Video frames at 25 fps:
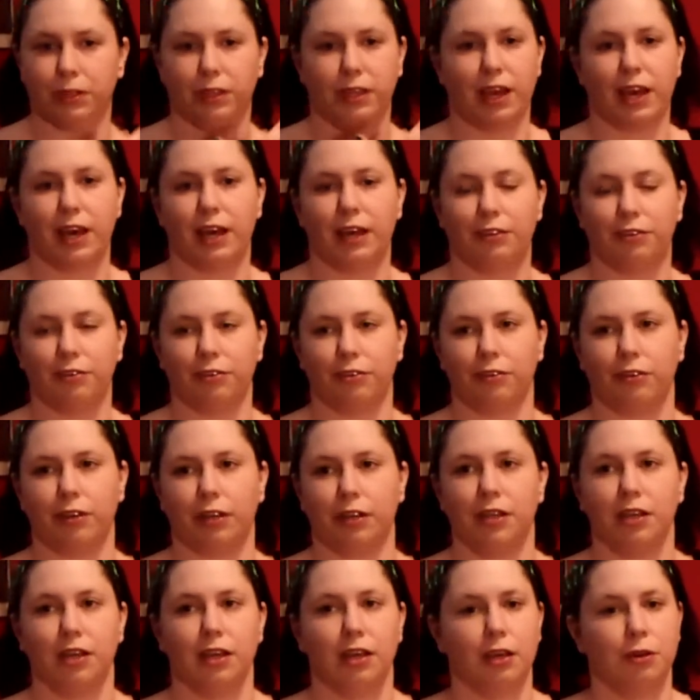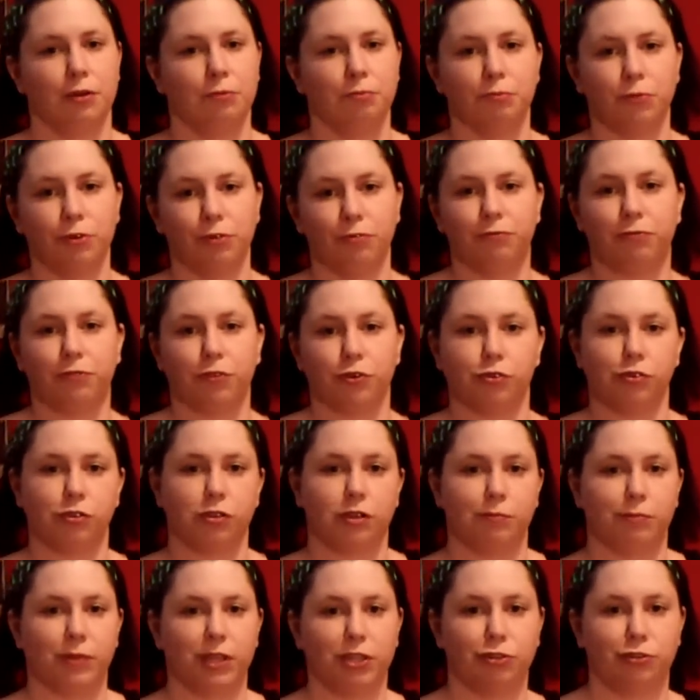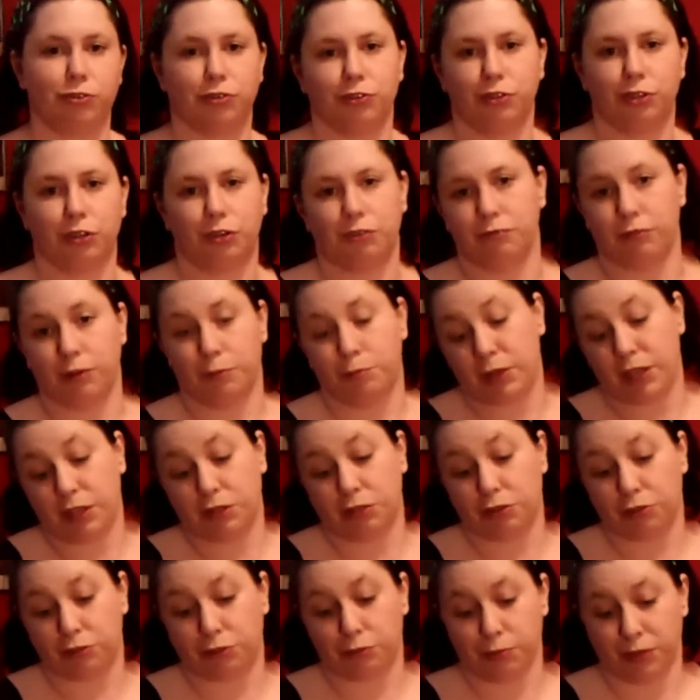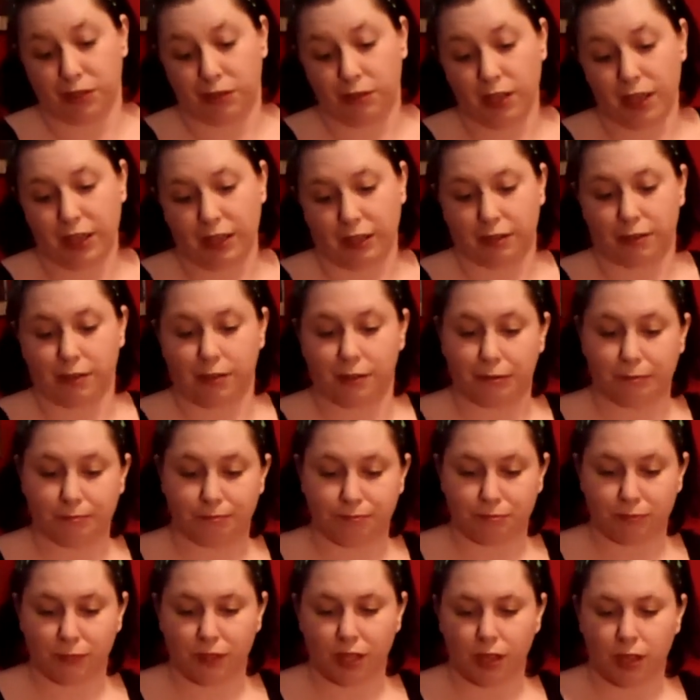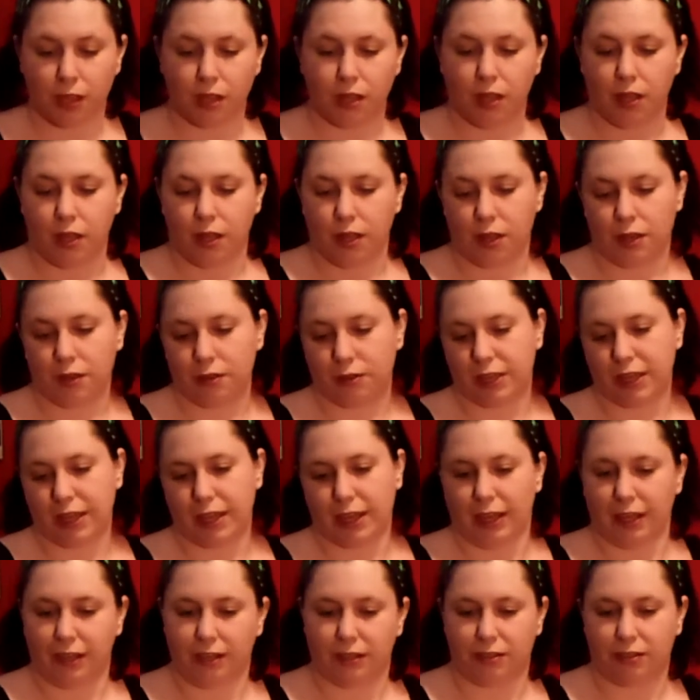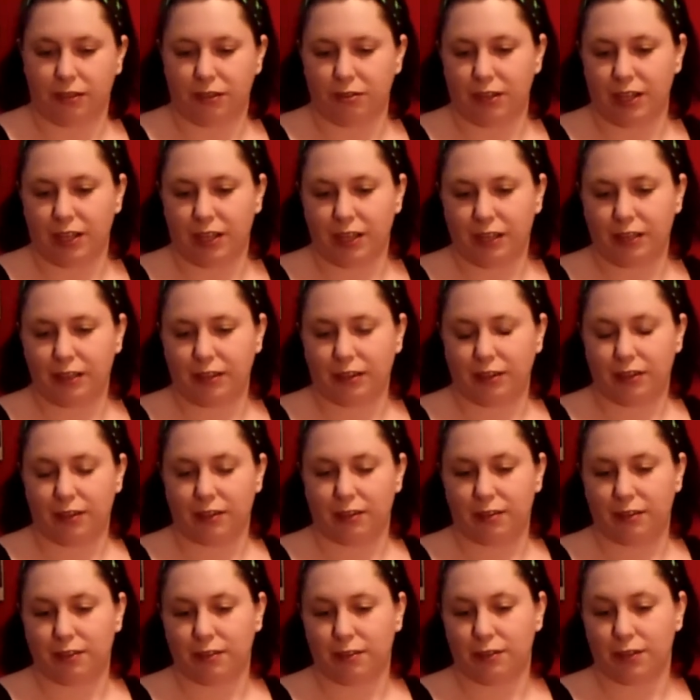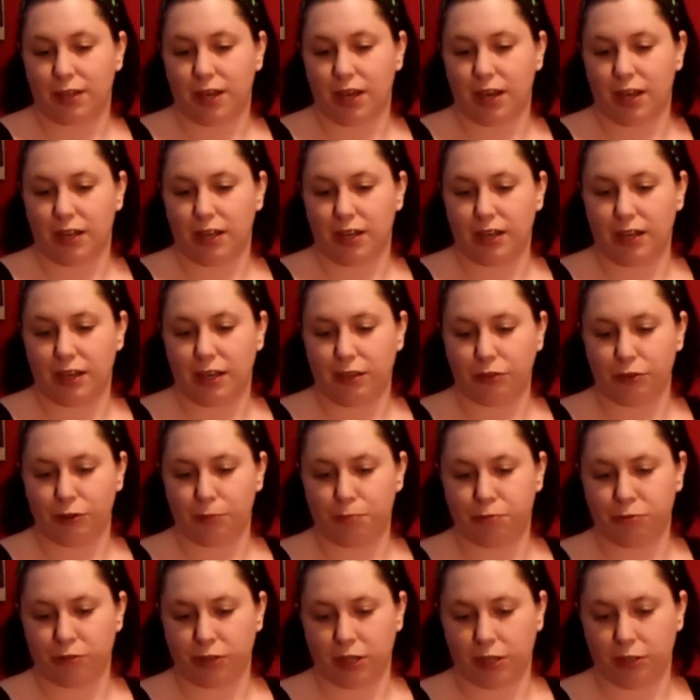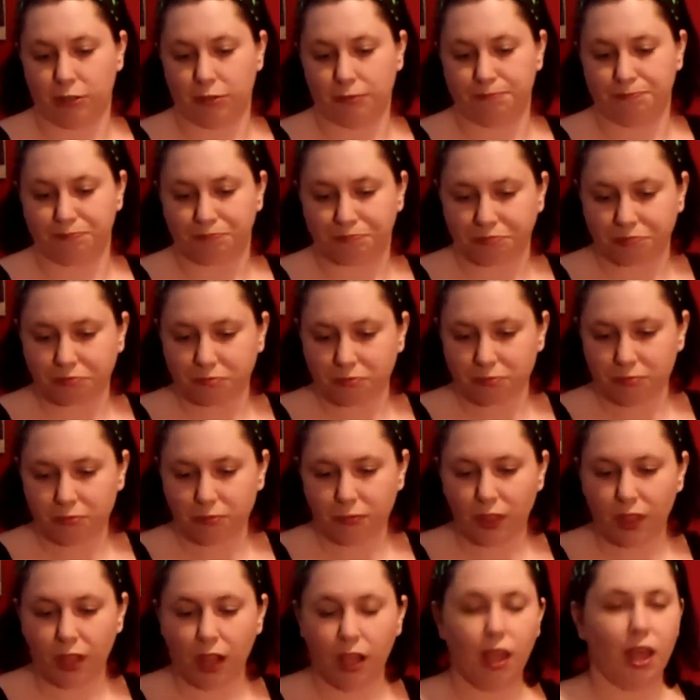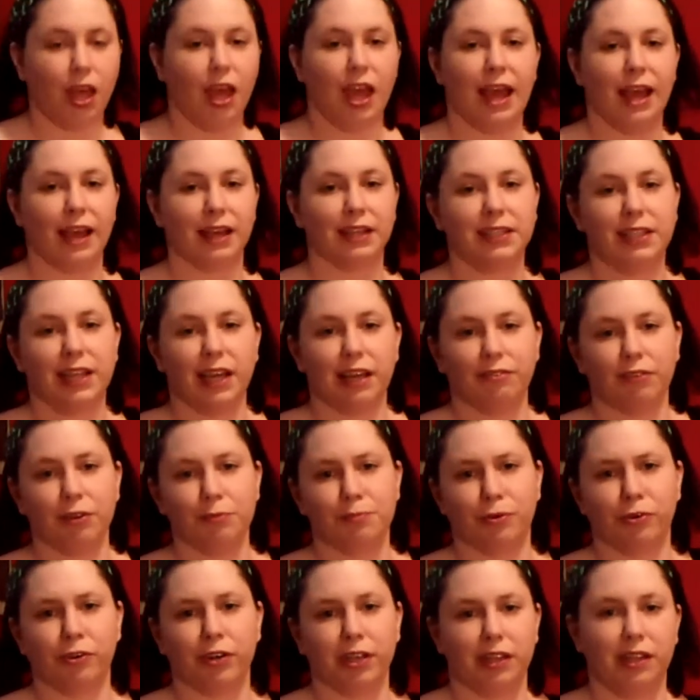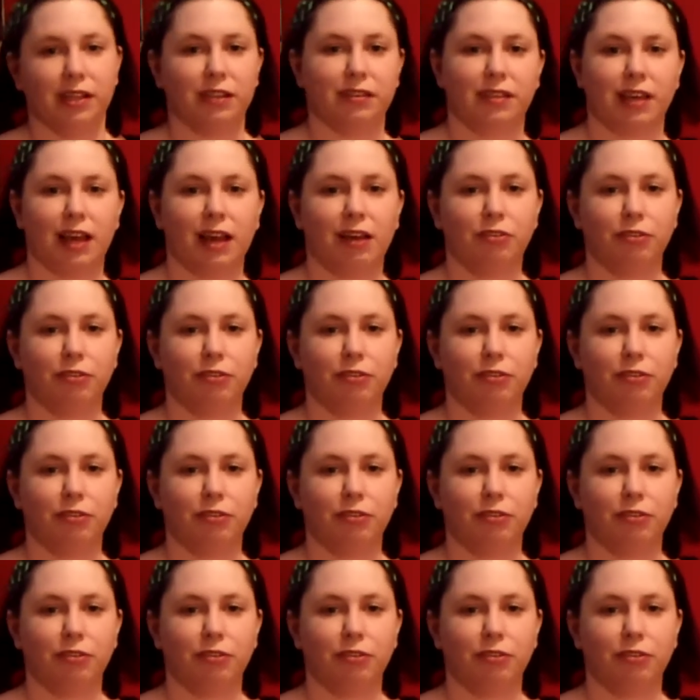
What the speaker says: gather and move forward and make sure you don't repeat those mistakes. Okay, so next, another pro. And David pointed this